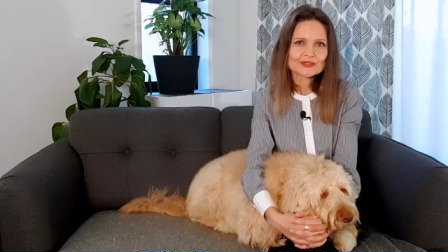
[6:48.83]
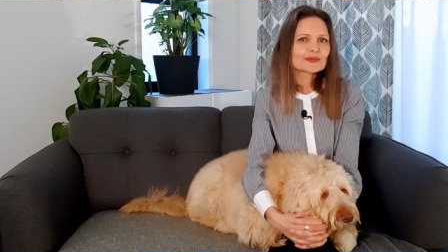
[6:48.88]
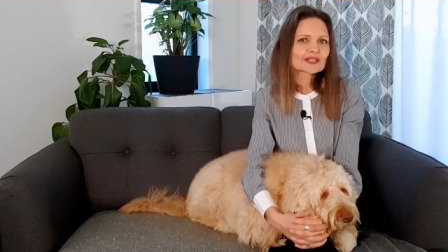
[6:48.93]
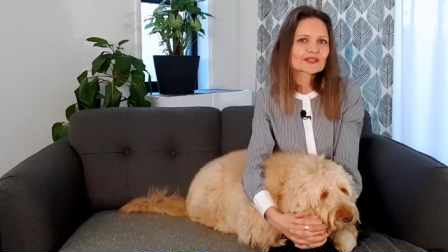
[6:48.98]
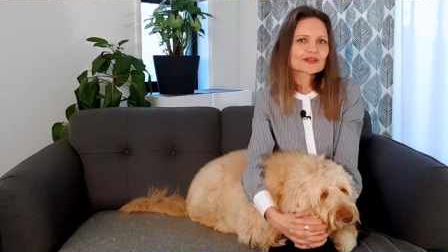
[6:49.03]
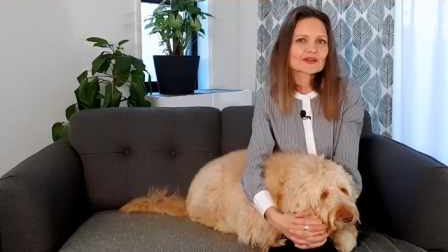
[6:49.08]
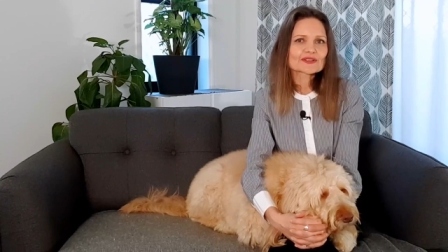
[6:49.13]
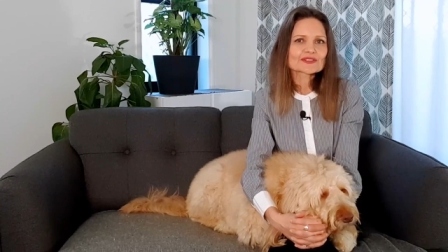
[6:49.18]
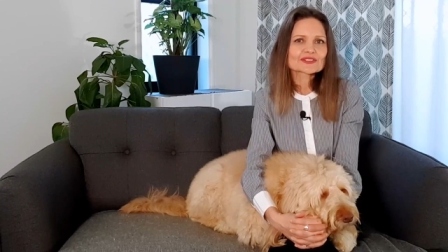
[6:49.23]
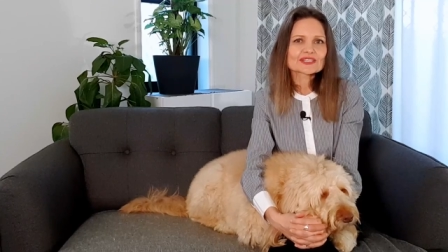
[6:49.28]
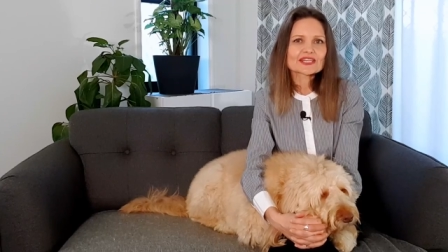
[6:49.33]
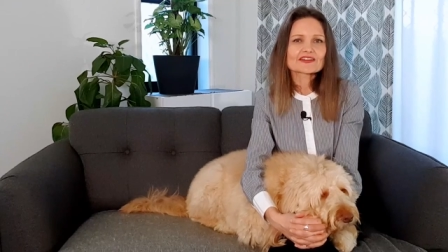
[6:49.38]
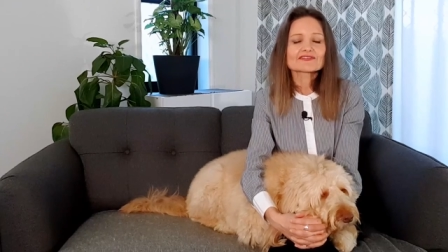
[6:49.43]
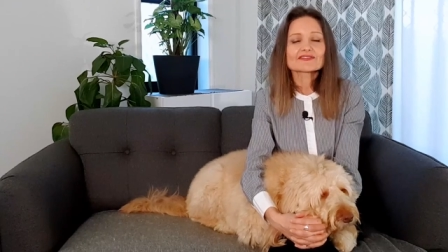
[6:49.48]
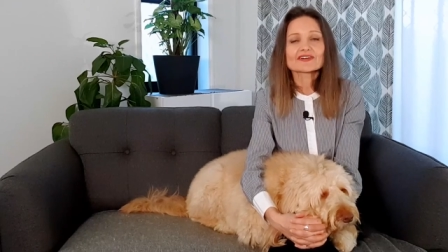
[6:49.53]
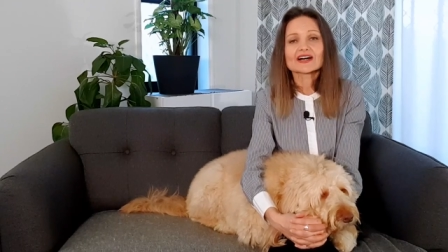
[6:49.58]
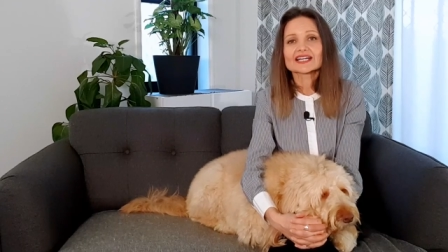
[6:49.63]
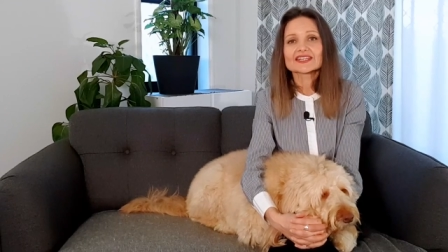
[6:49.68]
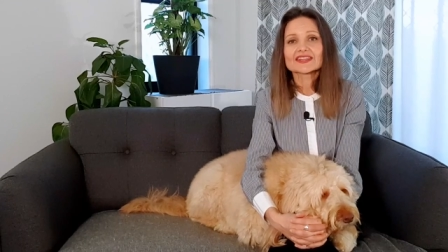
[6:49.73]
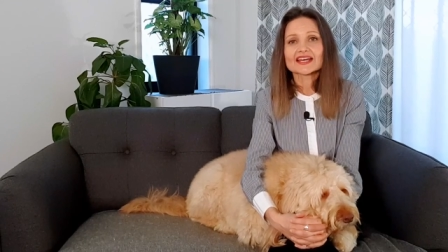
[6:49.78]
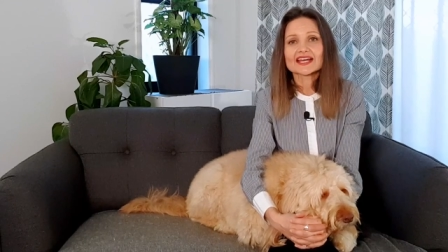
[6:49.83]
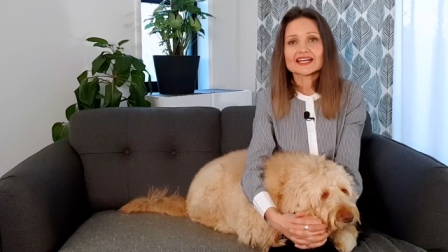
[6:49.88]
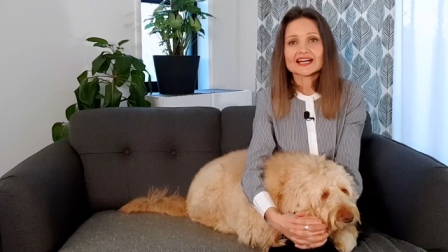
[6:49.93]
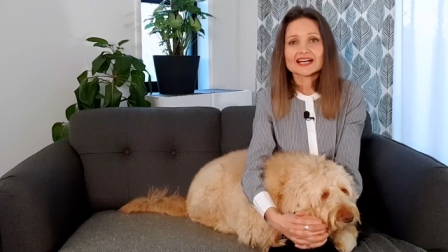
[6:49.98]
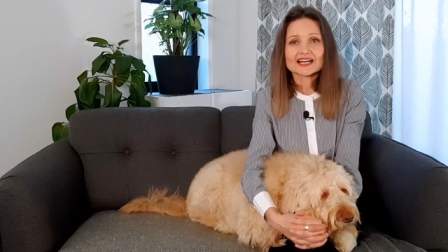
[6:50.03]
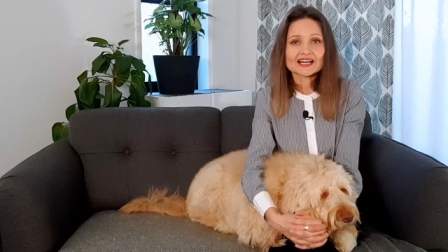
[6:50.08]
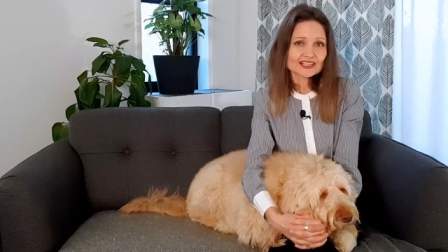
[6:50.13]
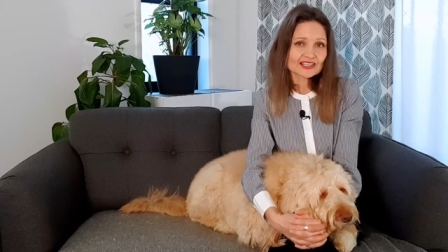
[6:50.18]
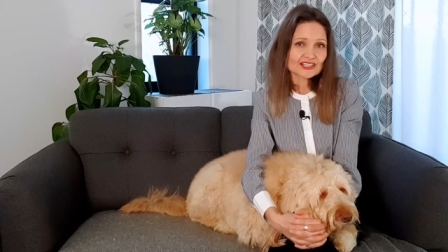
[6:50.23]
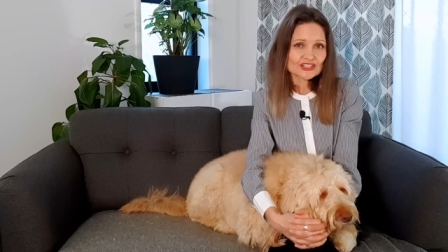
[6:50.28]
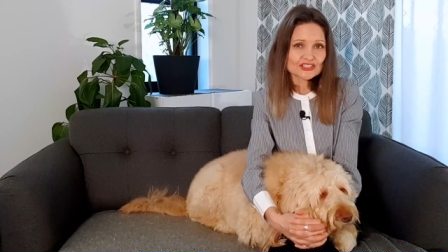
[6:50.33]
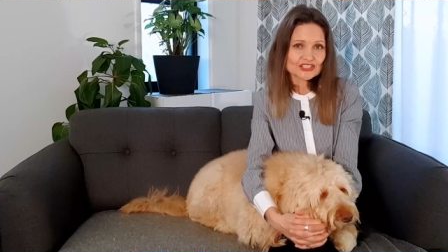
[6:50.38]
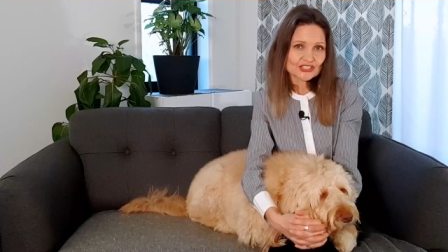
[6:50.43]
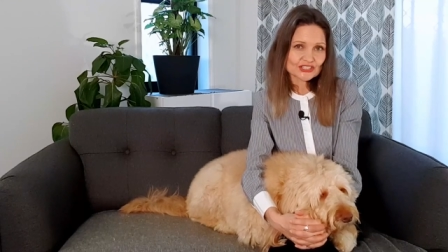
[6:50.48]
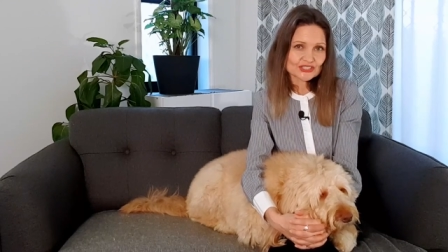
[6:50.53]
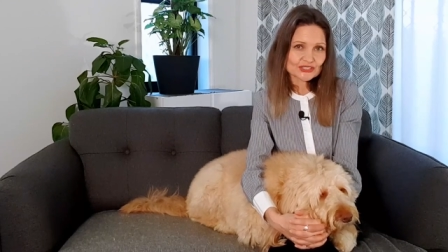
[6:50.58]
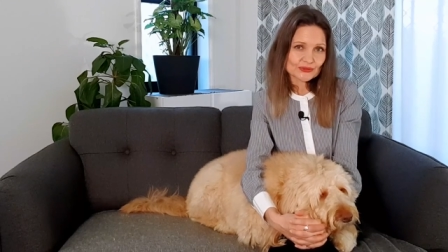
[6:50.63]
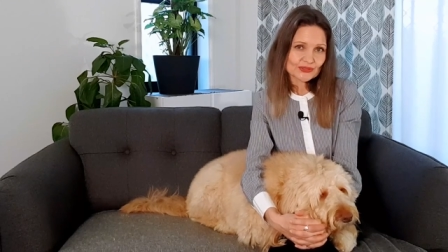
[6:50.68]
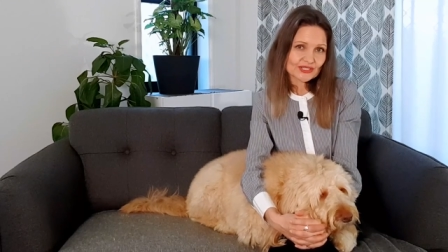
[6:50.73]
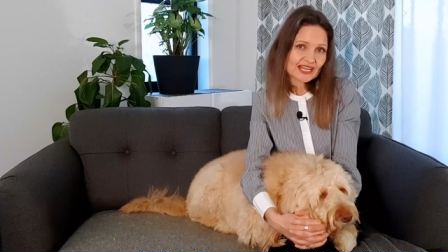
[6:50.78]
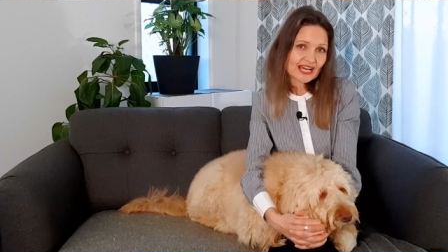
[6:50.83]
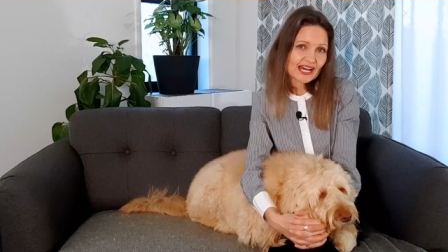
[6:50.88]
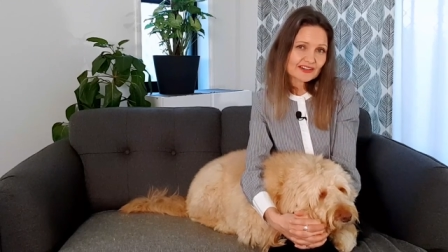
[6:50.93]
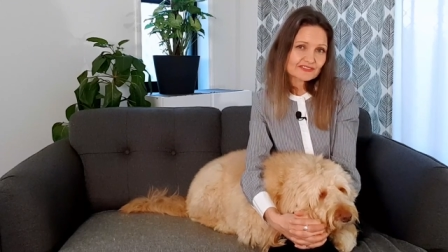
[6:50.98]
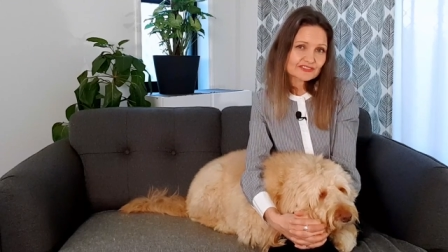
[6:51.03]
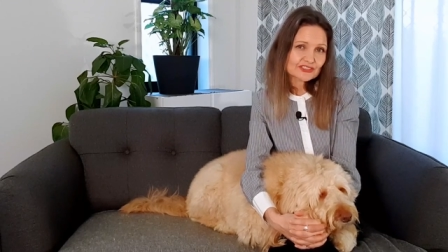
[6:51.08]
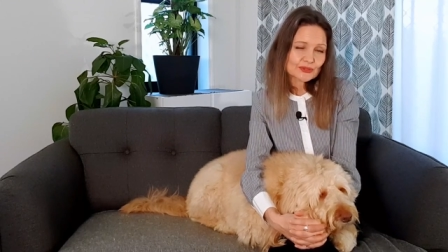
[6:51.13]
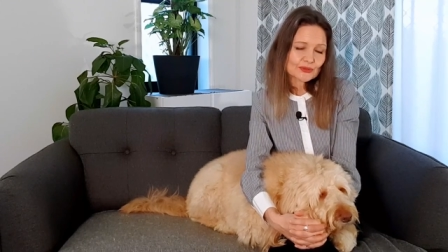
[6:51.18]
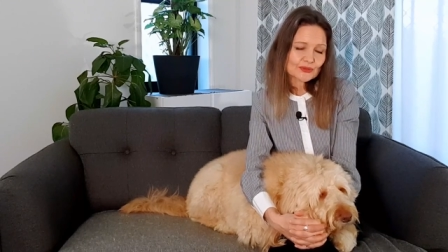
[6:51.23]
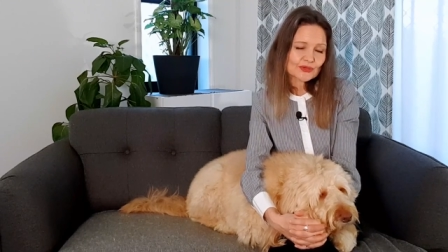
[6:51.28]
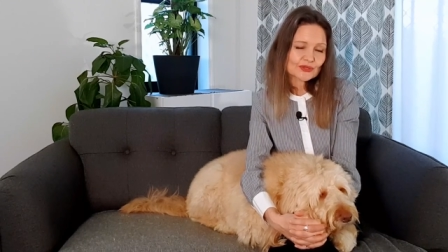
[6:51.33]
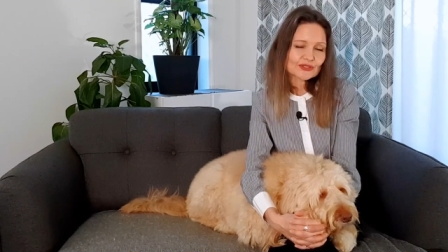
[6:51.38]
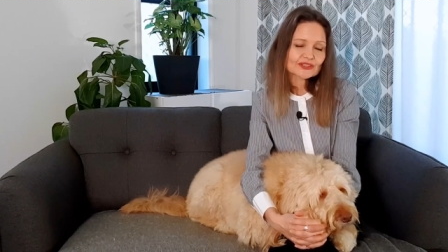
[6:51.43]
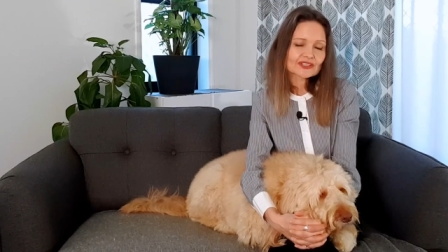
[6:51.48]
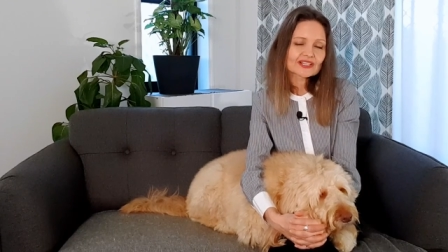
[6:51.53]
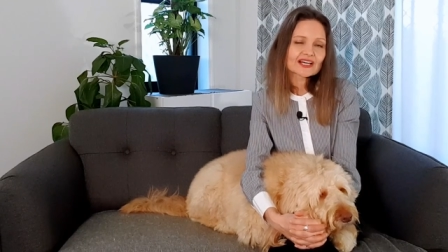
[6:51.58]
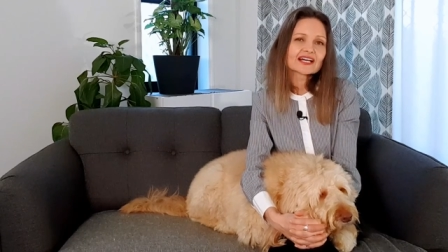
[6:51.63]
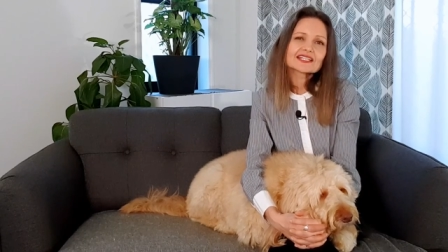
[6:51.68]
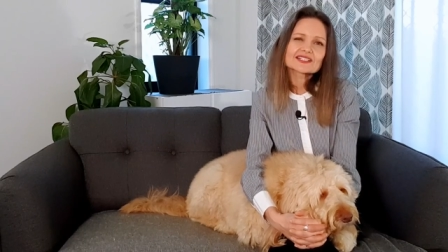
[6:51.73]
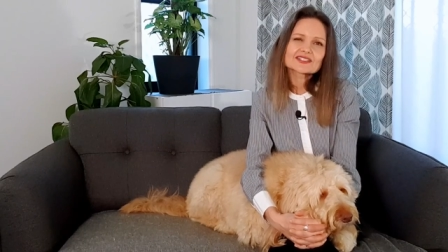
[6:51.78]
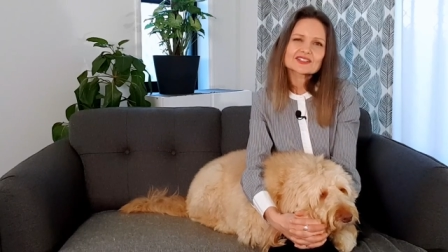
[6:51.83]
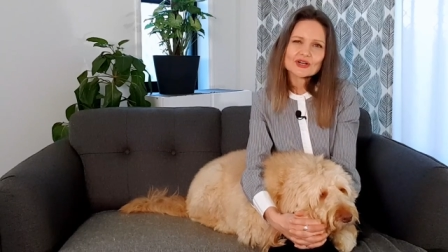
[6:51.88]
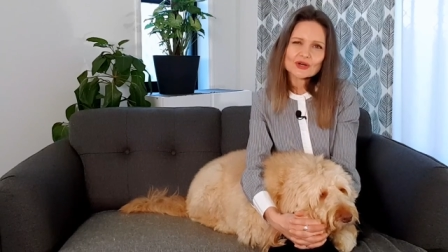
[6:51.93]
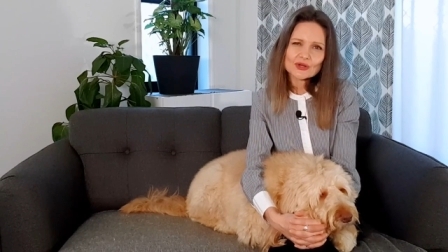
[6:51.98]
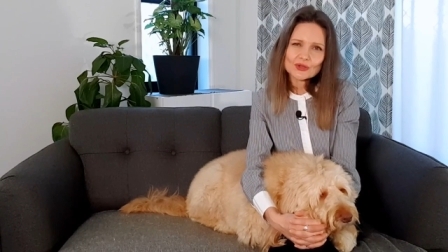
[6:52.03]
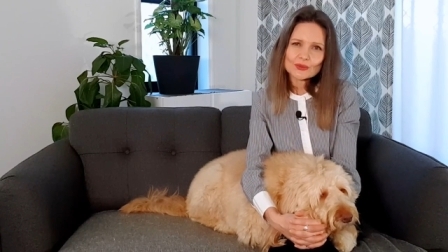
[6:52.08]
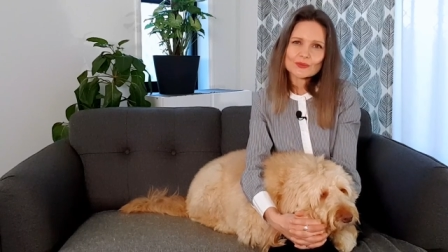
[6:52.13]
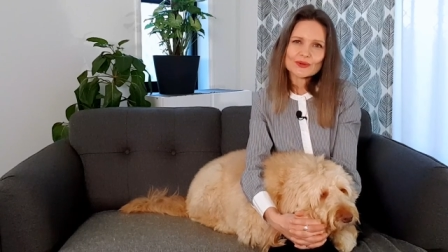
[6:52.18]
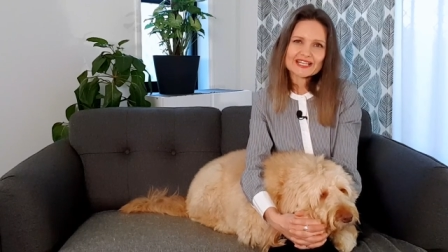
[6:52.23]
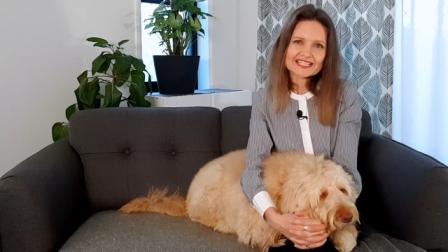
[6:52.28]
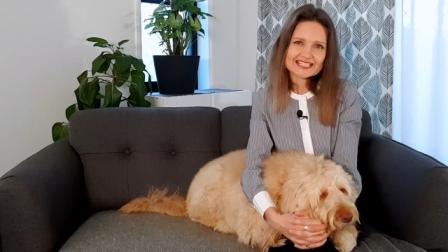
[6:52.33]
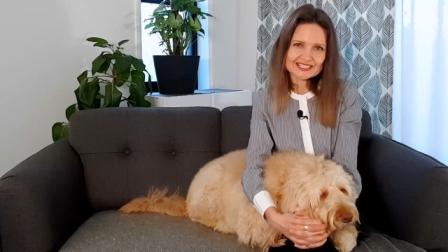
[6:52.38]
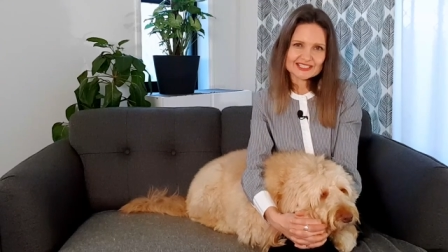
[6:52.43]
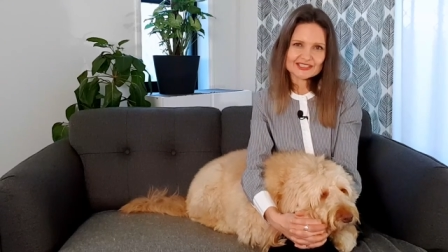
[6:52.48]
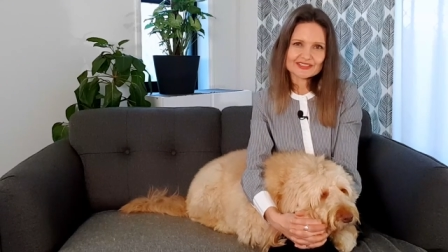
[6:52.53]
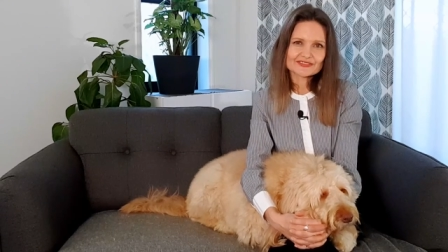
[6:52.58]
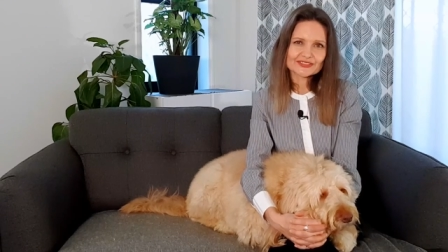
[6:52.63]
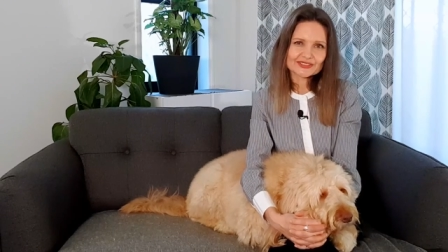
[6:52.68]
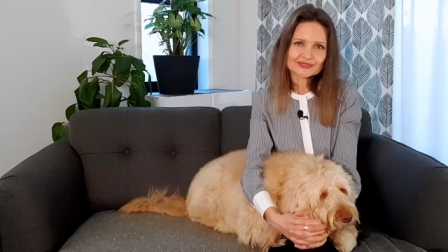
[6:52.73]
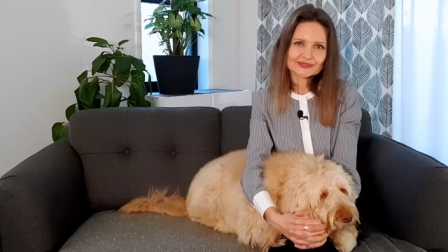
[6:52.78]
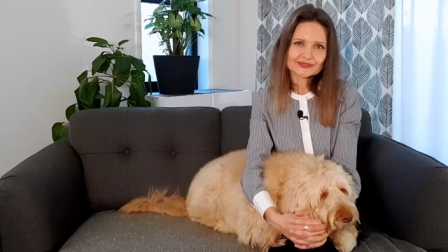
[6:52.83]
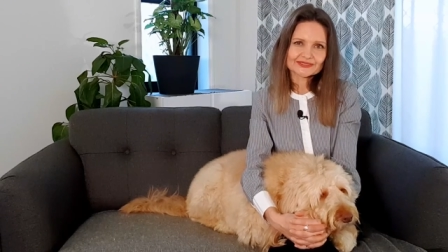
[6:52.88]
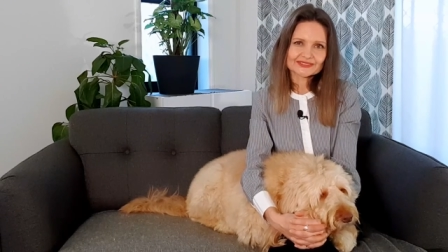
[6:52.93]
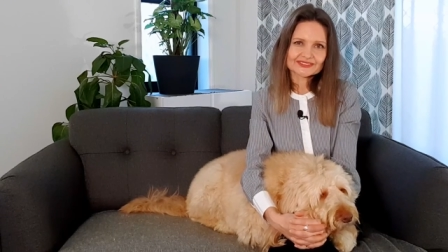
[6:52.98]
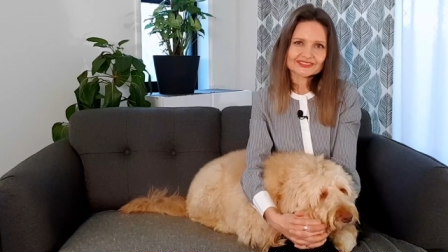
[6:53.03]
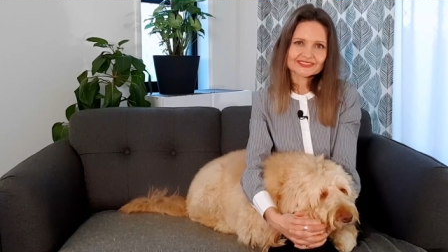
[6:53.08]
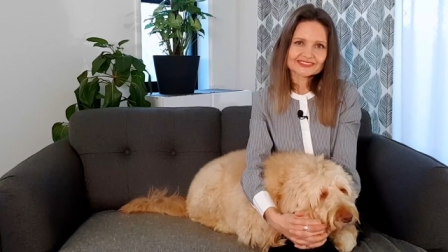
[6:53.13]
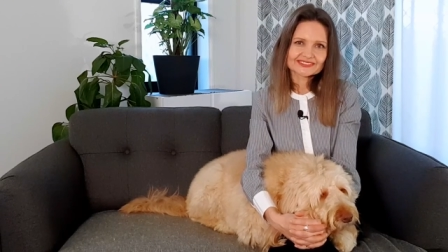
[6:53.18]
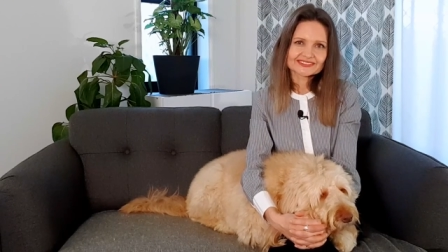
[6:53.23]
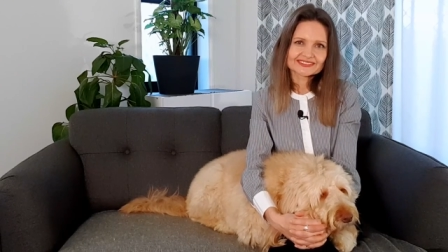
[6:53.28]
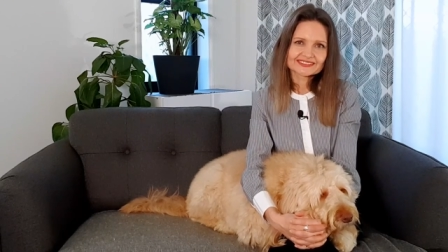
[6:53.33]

because they find they are allergic to it after all is always difficult.